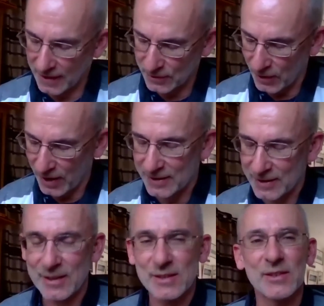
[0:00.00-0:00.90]
That's right.
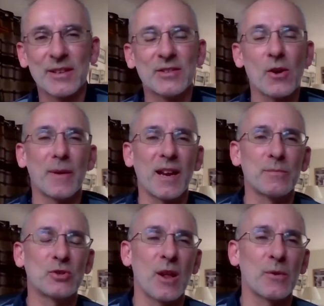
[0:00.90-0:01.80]
It is. And he jokes about it
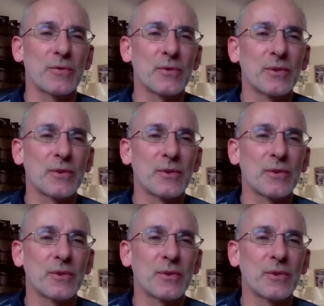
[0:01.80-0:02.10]
himself.